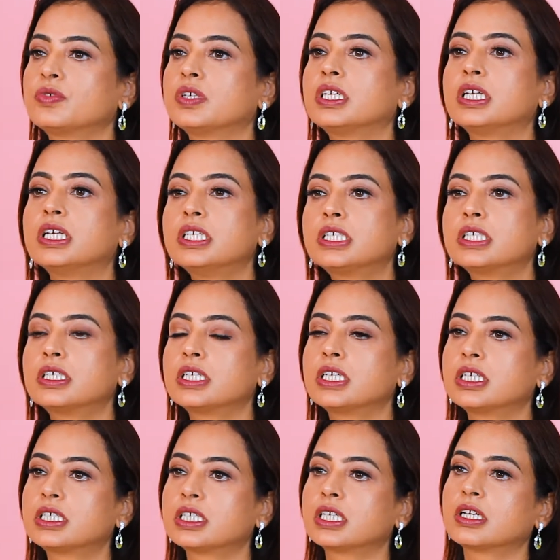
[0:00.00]
in
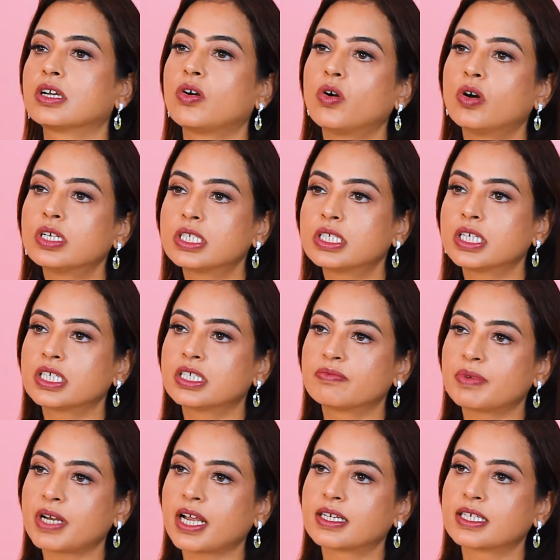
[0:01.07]
integrating alternative
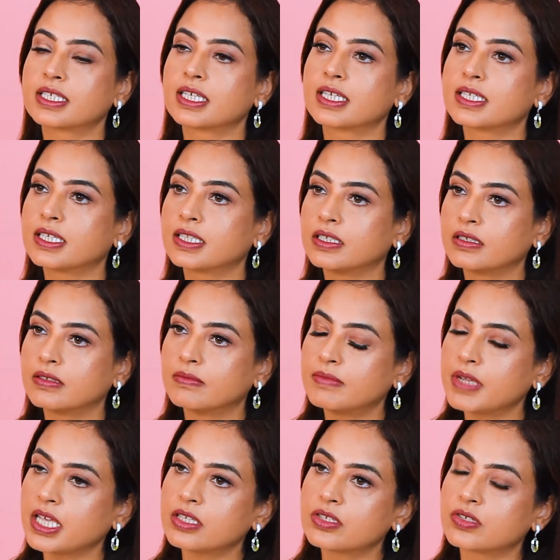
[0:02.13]
practices in the
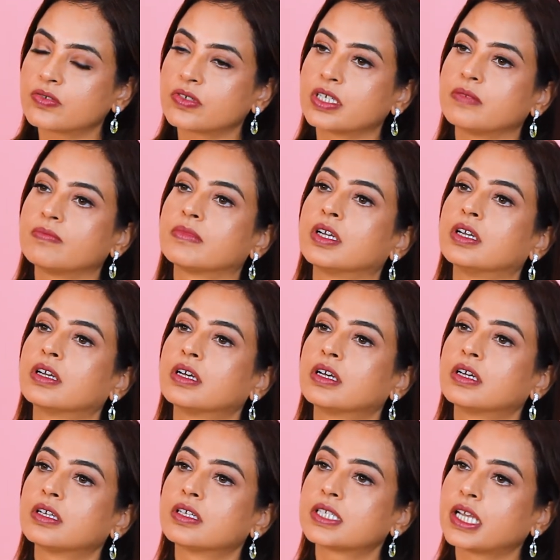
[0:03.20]
mainstream
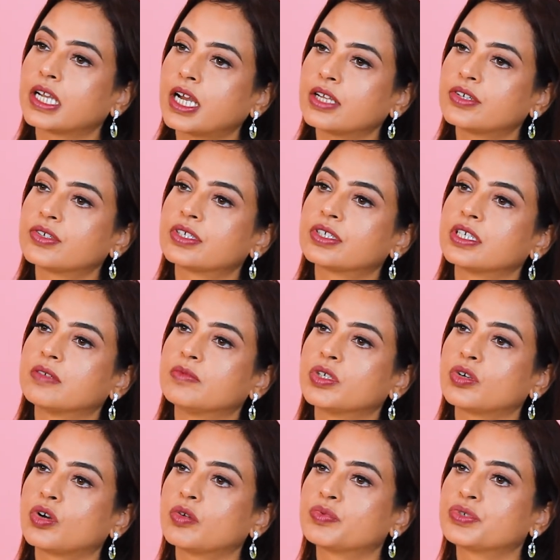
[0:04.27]
psychiatric
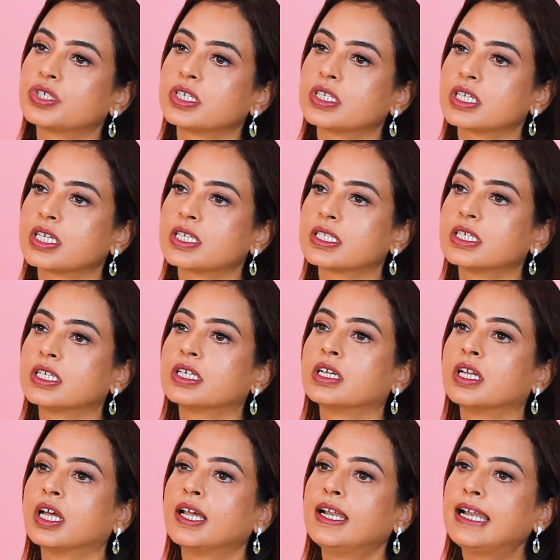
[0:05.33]
treatment options is
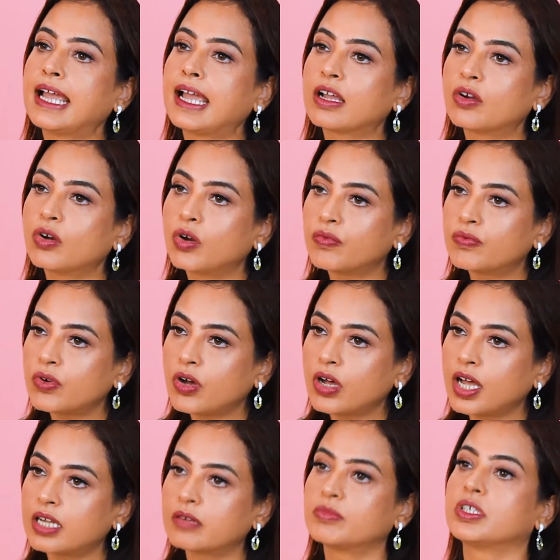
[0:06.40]
the lack of
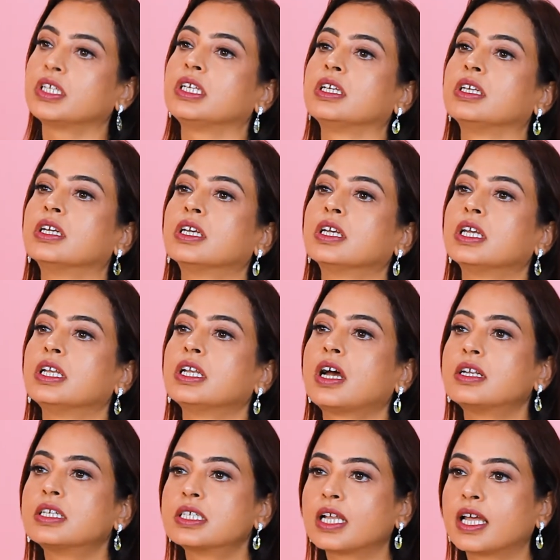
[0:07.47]
harmony in
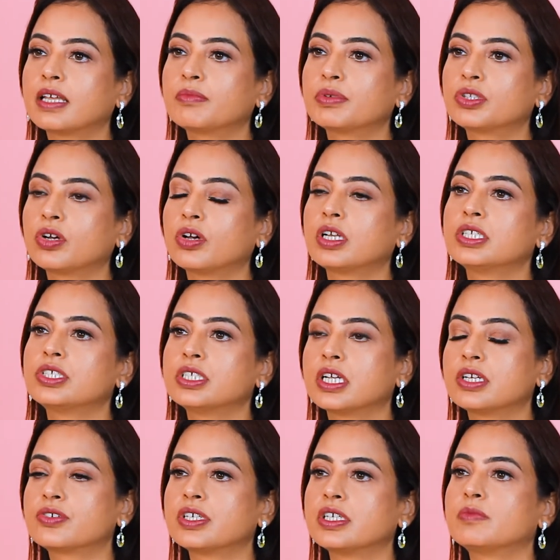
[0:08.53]
underlying pathology
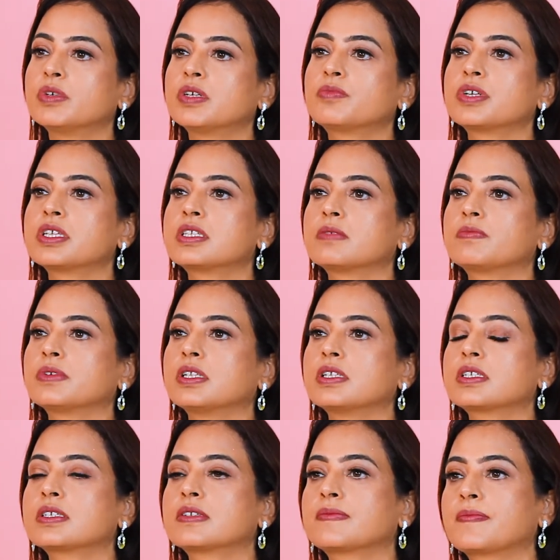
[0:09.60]
and treatment principles.